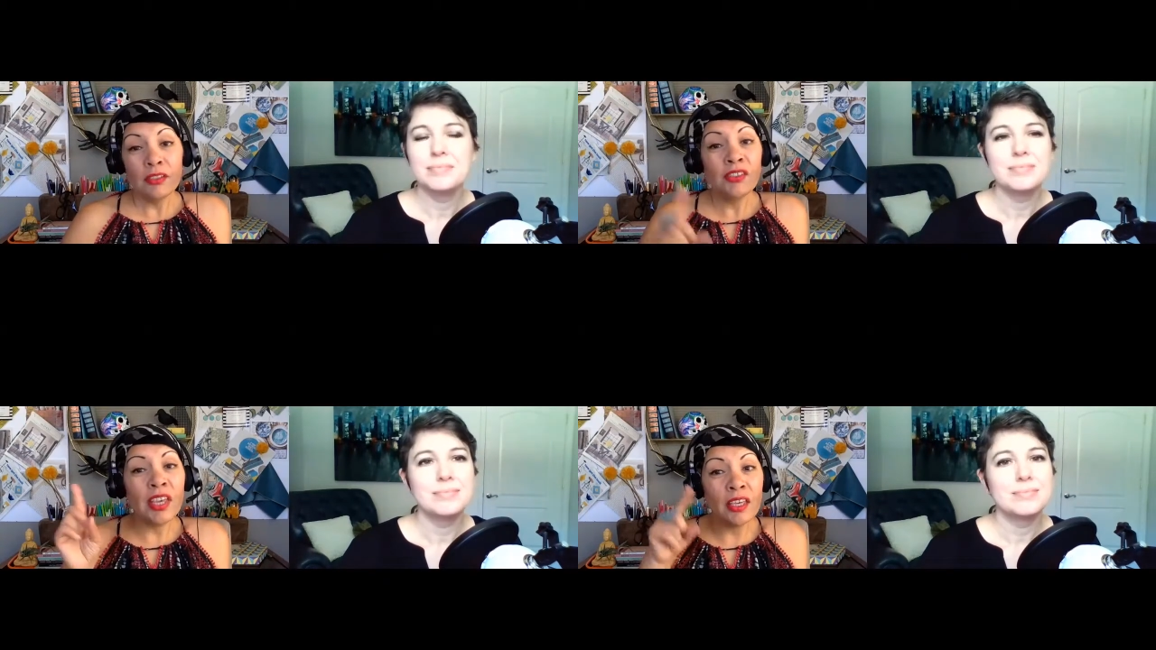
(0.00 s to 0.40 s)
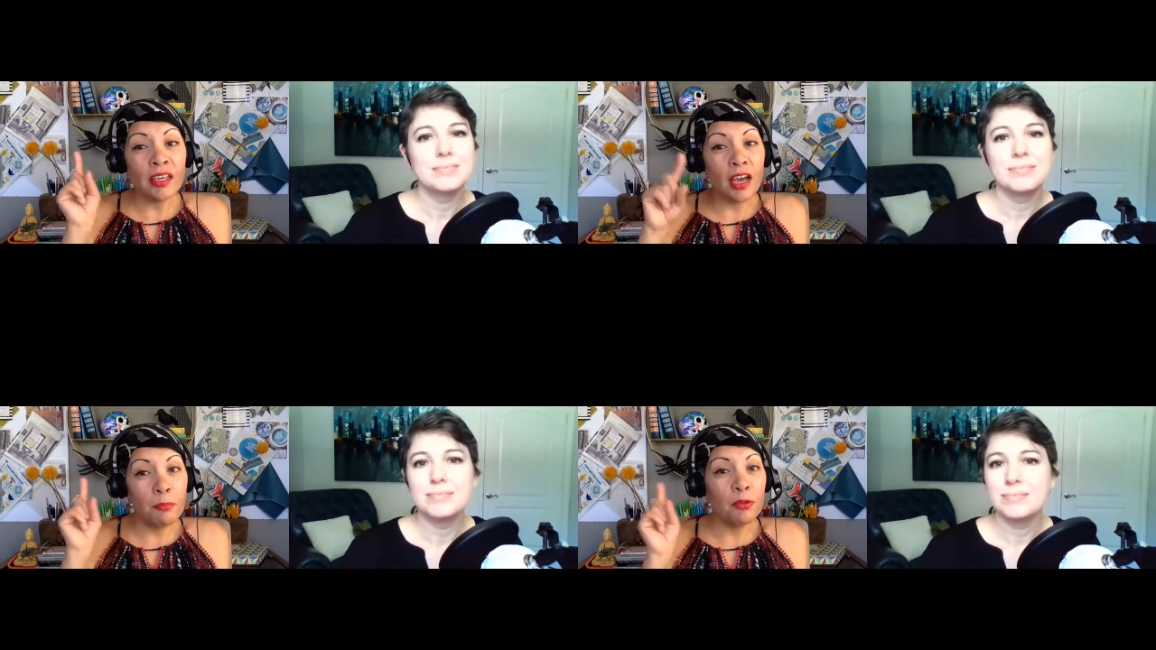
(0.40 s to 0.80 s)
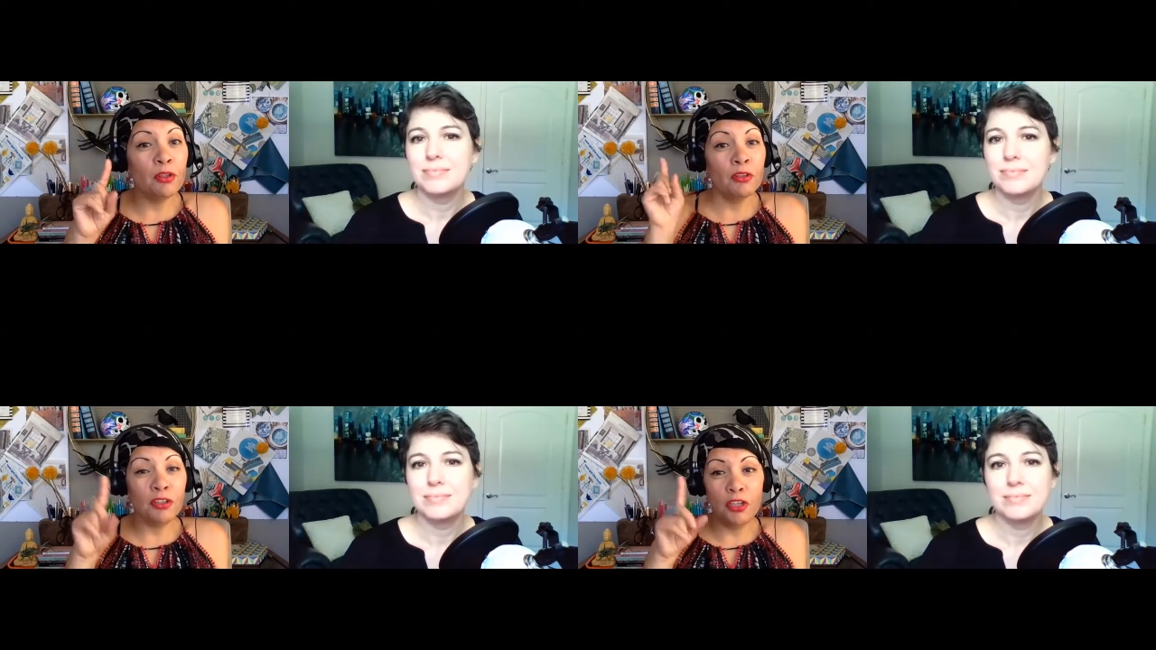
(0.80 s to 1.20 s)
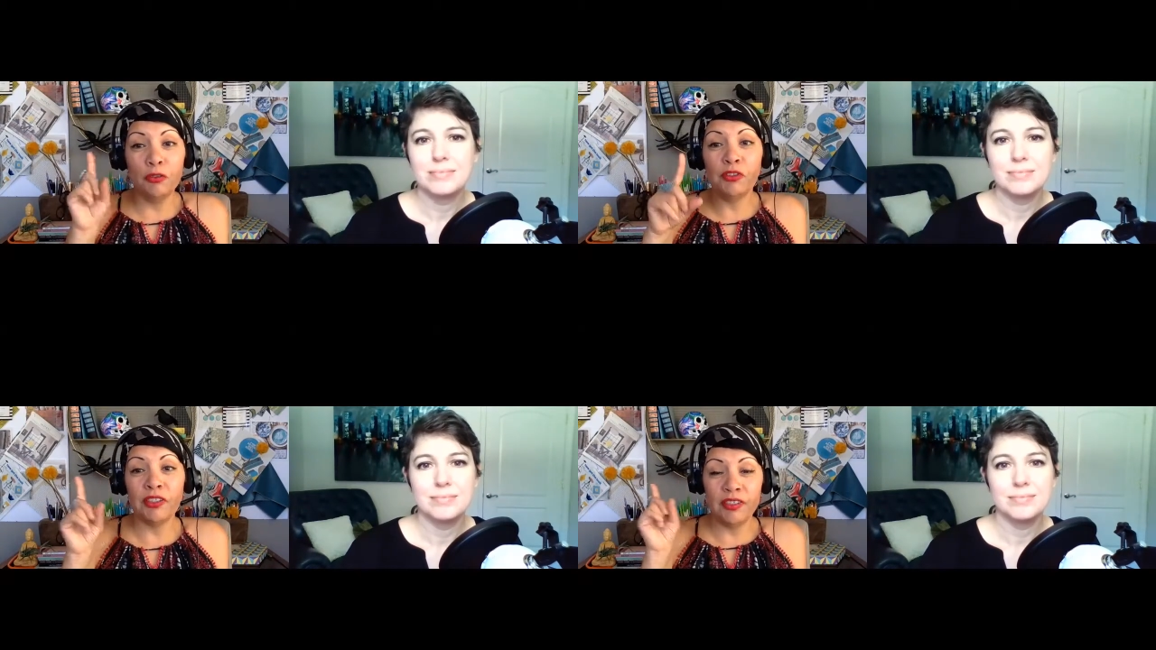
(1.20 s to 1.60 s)
Speaker 1: take a couple you
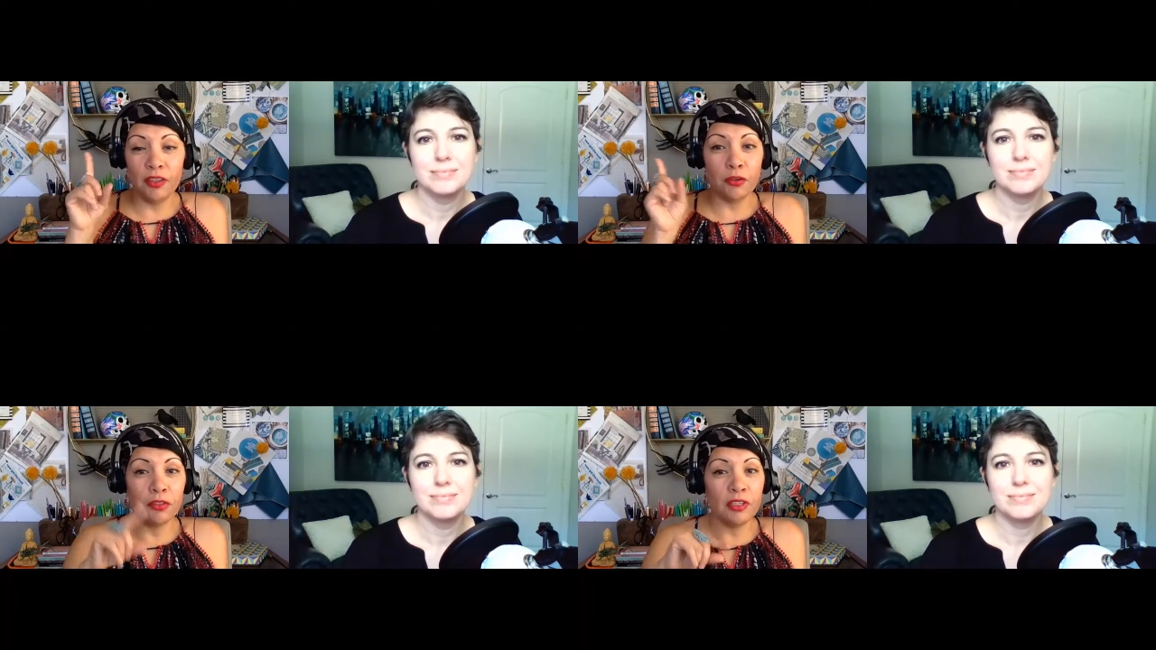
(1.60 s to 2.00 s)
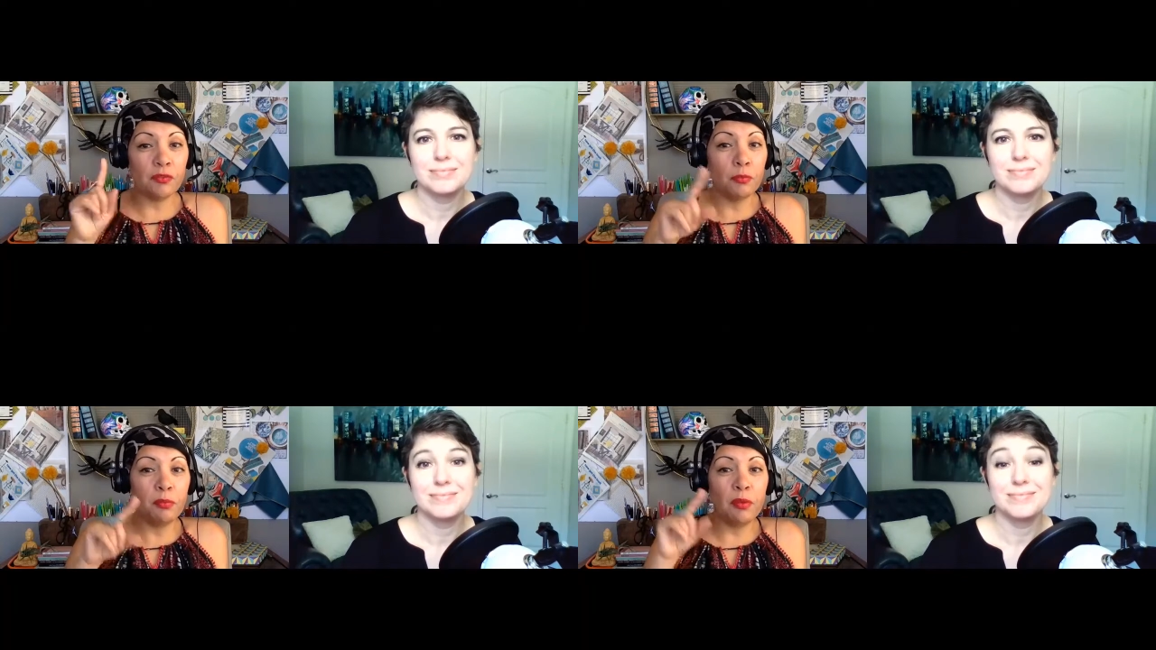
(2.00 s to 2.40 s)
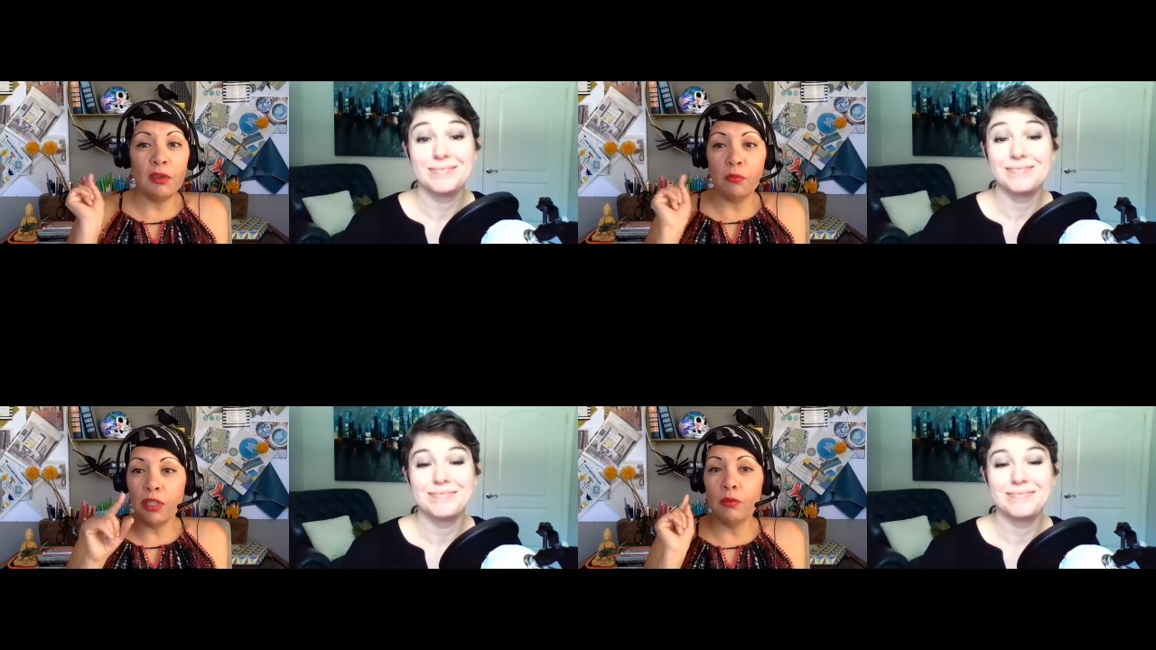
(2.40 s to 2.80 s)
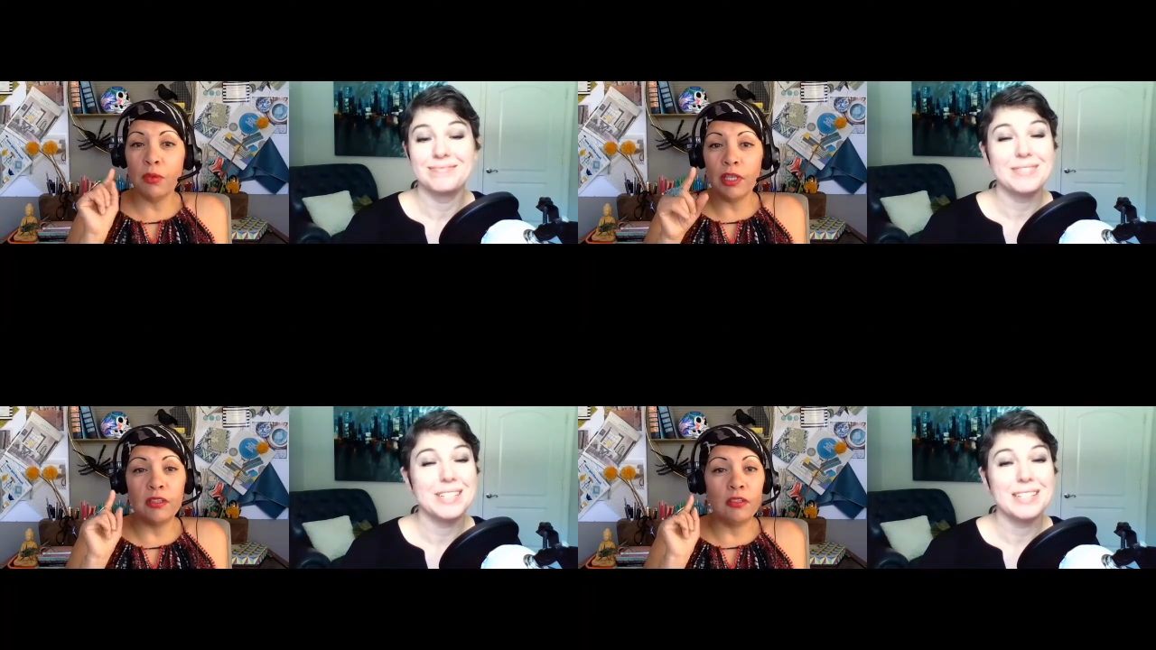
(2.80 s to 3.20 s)
know dixie learned this from me when
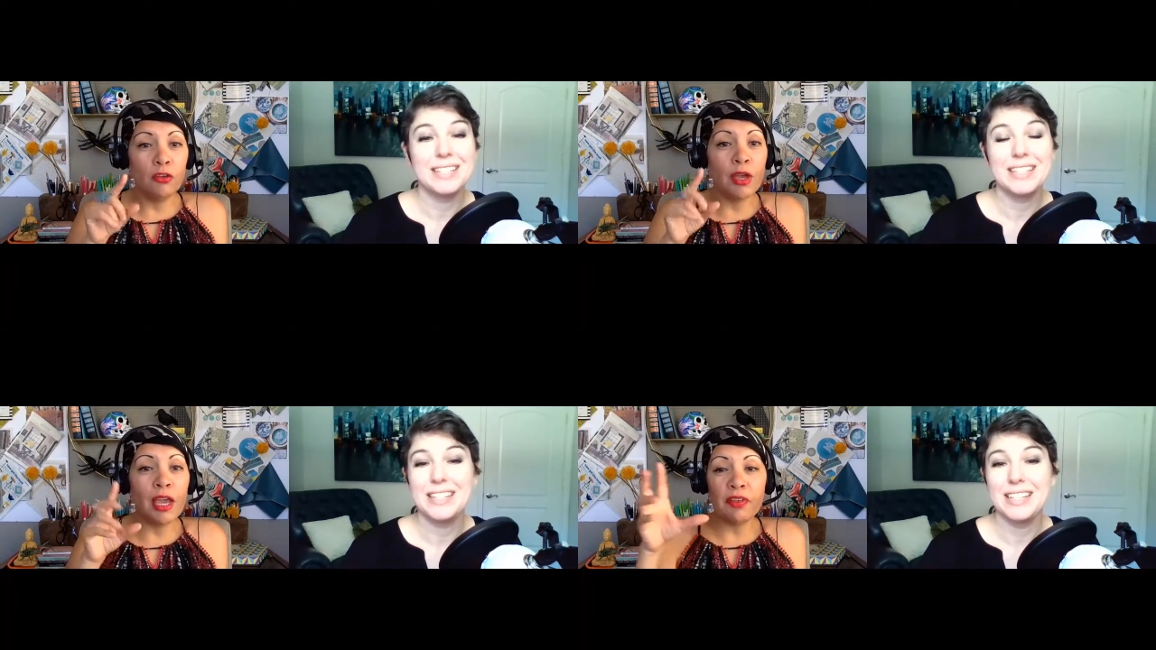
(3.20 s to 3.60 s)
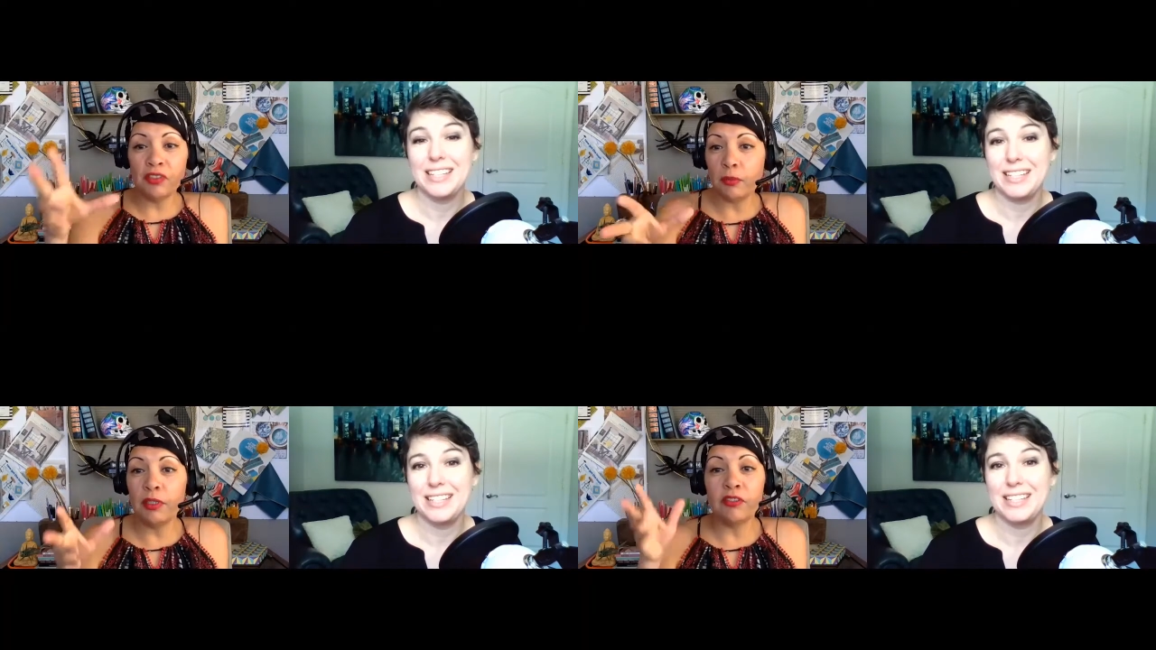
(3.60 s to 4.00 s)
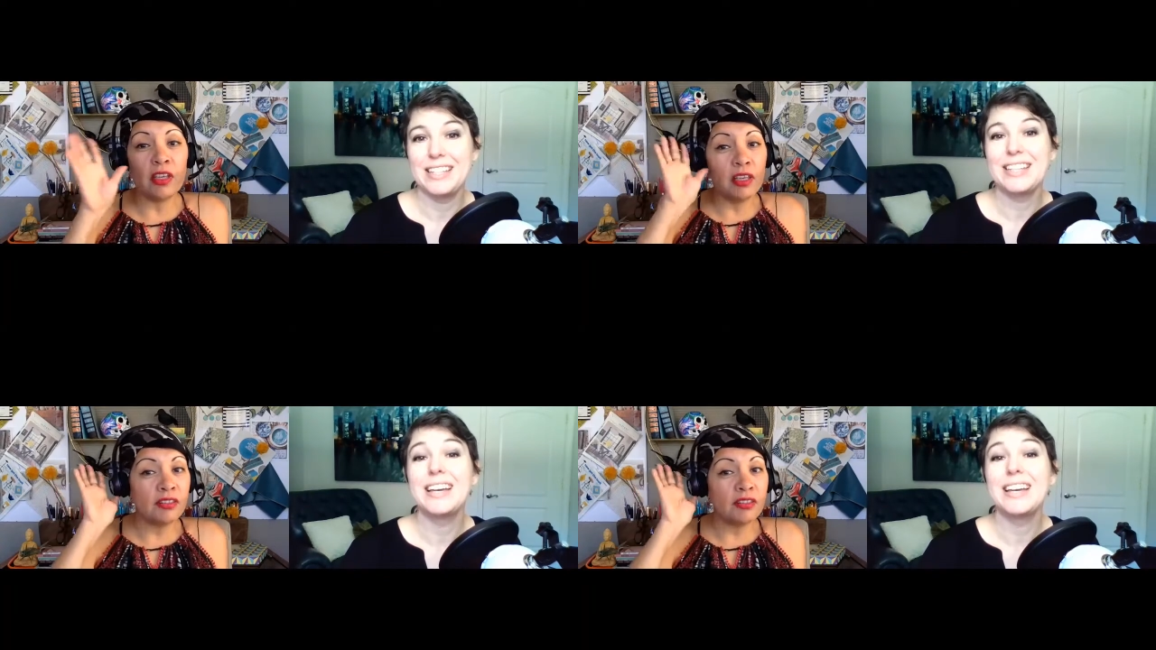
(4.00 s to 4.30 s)
when you're having somebody tell,